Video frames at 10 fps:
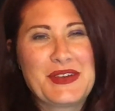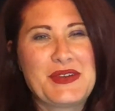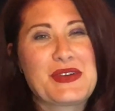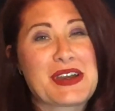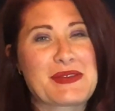
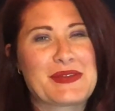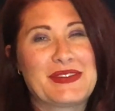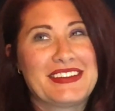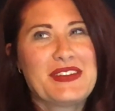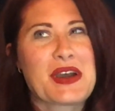
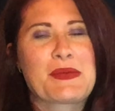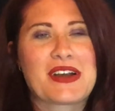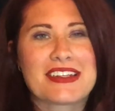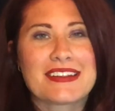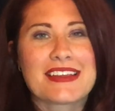I
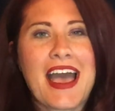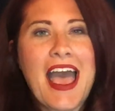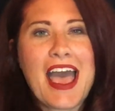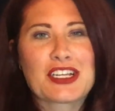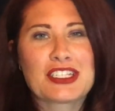was.
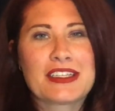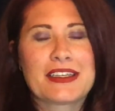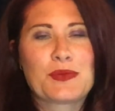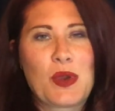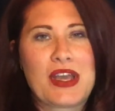
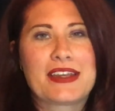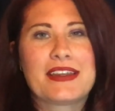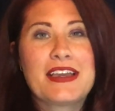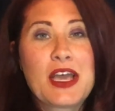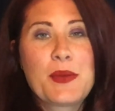Actually
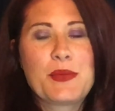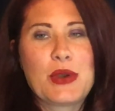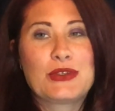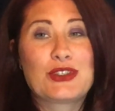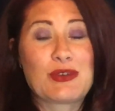won
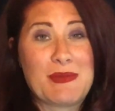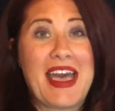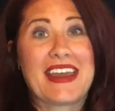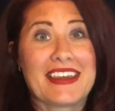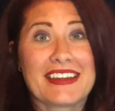most
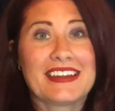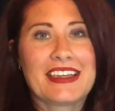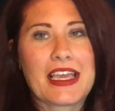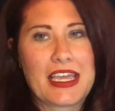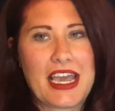dramatic
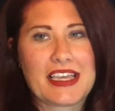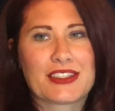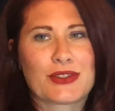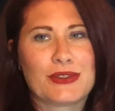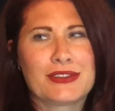in high
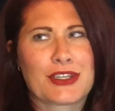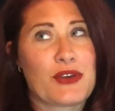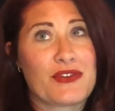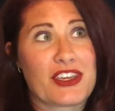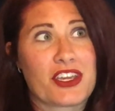school,
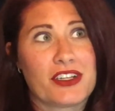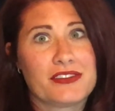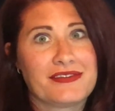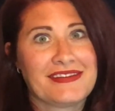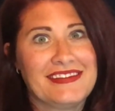go
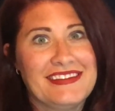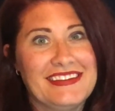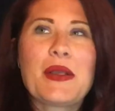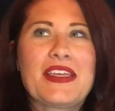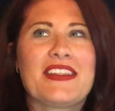figure.
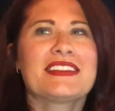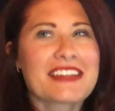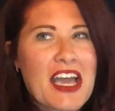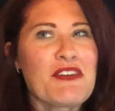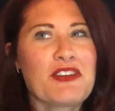And that's
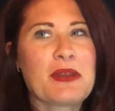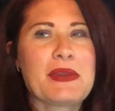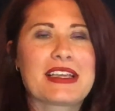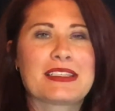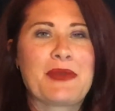kind of funny
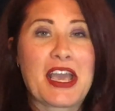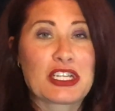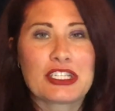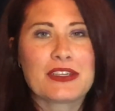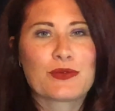because I'm
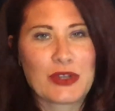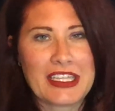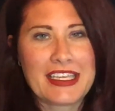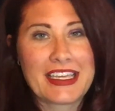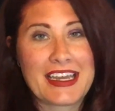actually
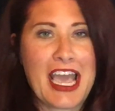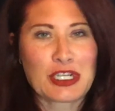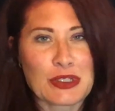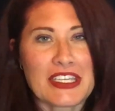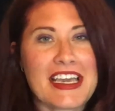really
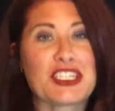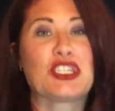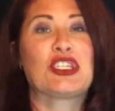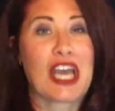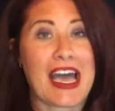naturally a
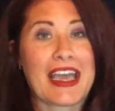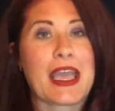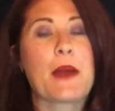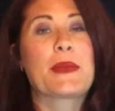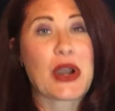
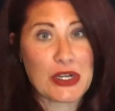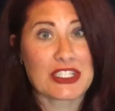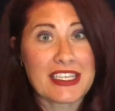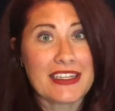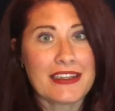shy
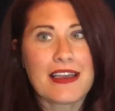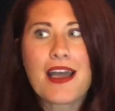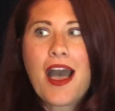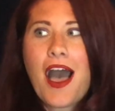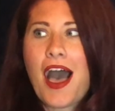person,
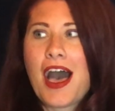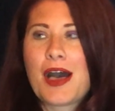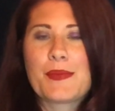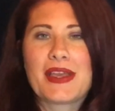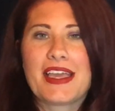
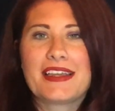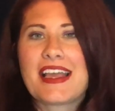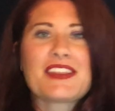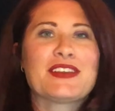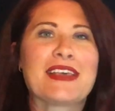and
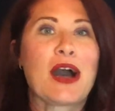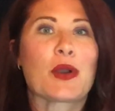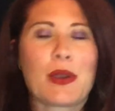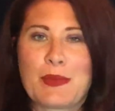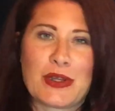not this
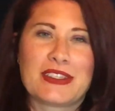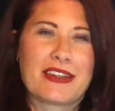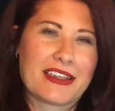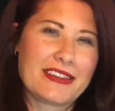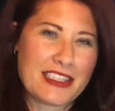outgoing person
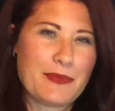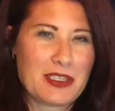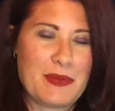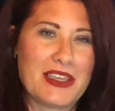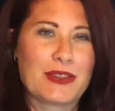that I seem
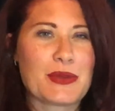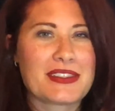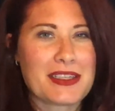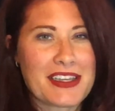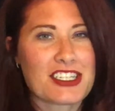to be. So
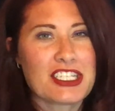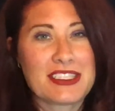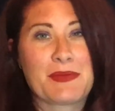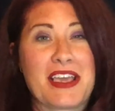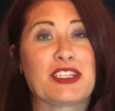it's actually
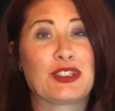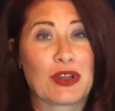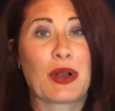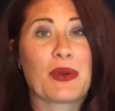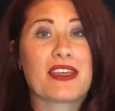something I
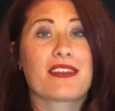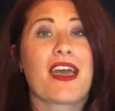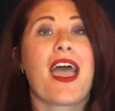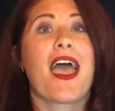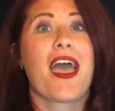struggle with
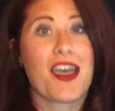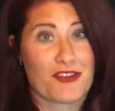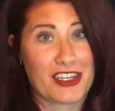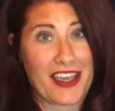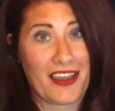
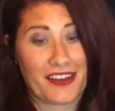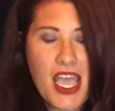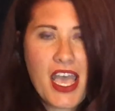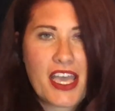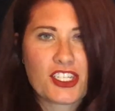every day.
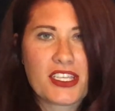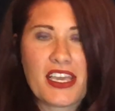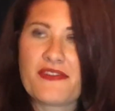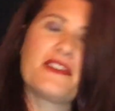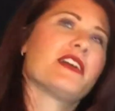I actually
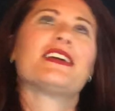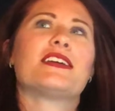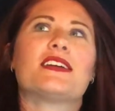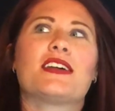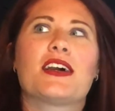have
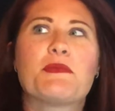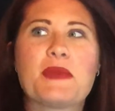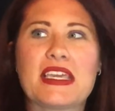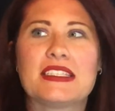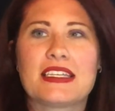
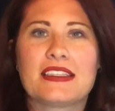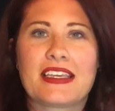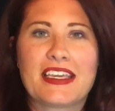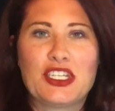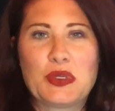amazing
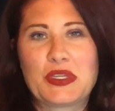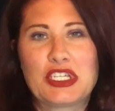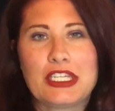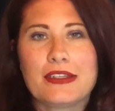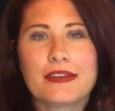
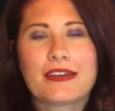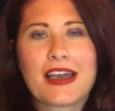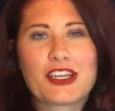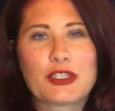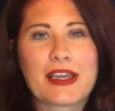intuition.
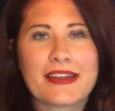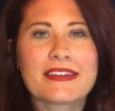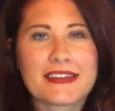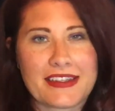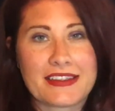I just kind of
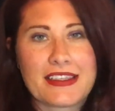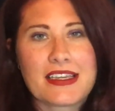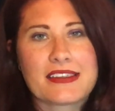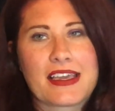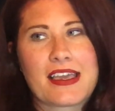sense
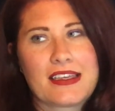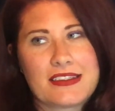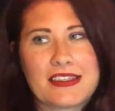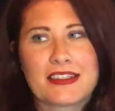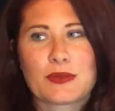things. I can
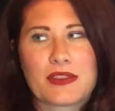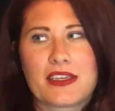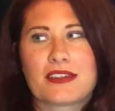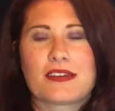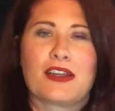sense when
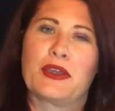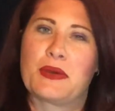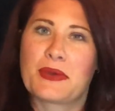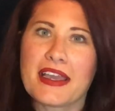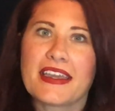things aren't going to
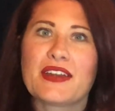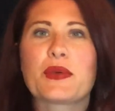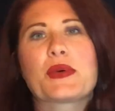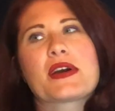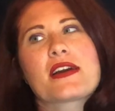go right,
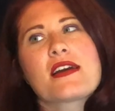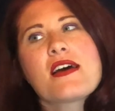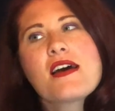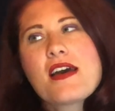or